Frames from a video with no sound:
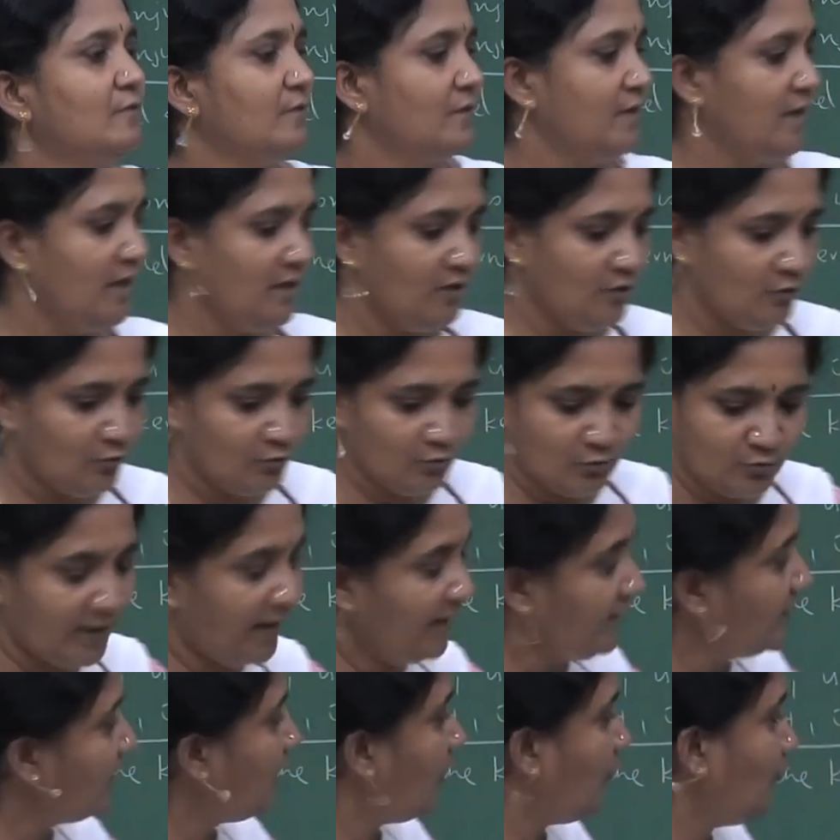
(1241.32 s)
Can you do
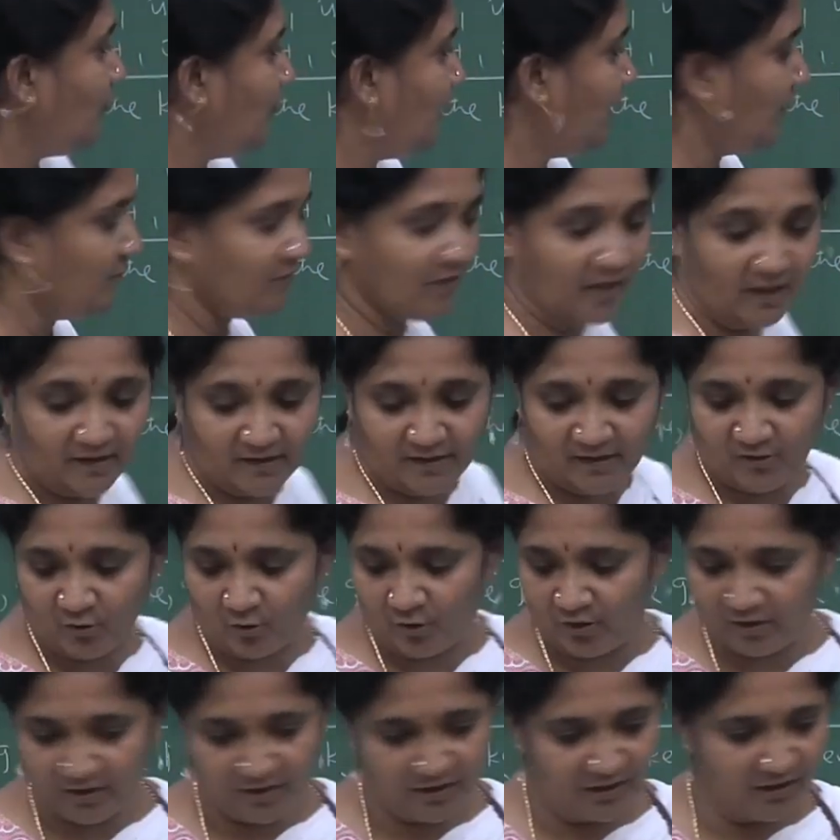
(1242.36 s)
that? Now we have done it
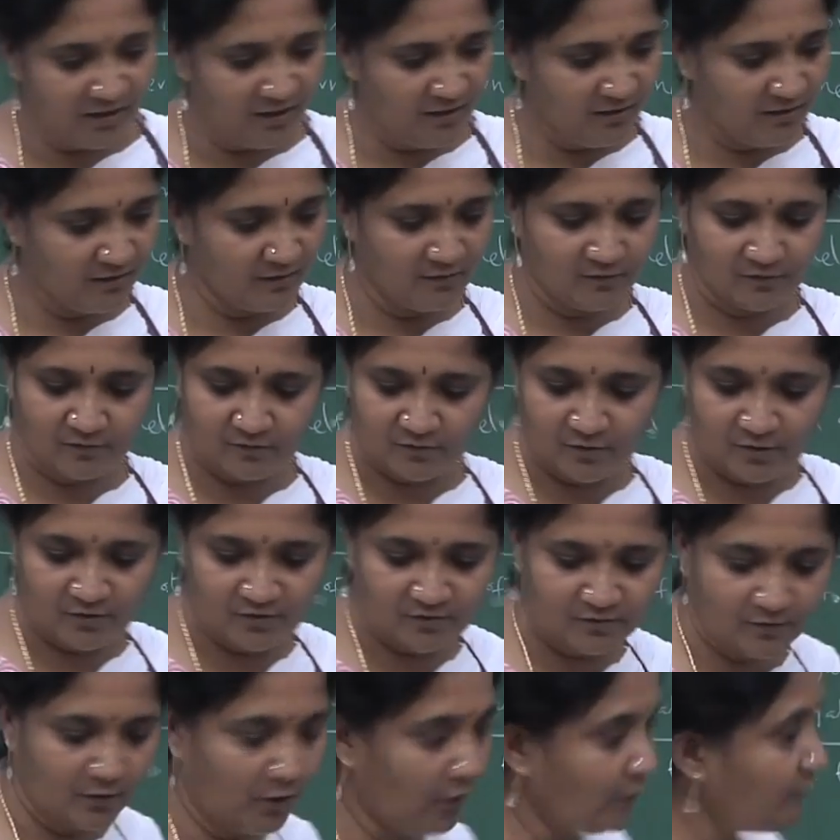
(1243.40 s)
already, so it
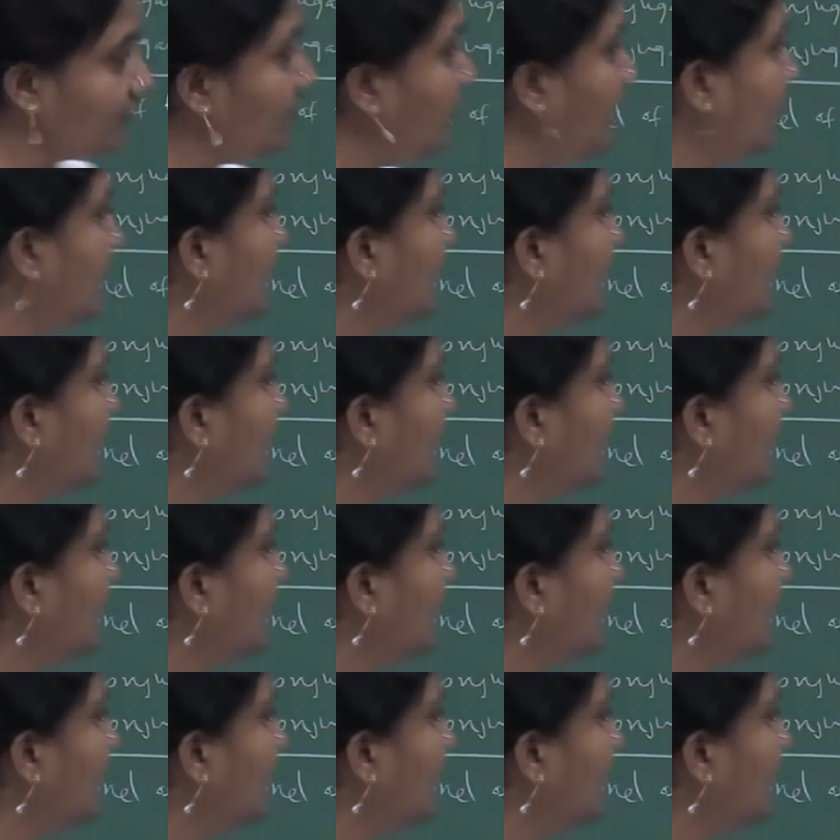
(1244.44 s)
is not very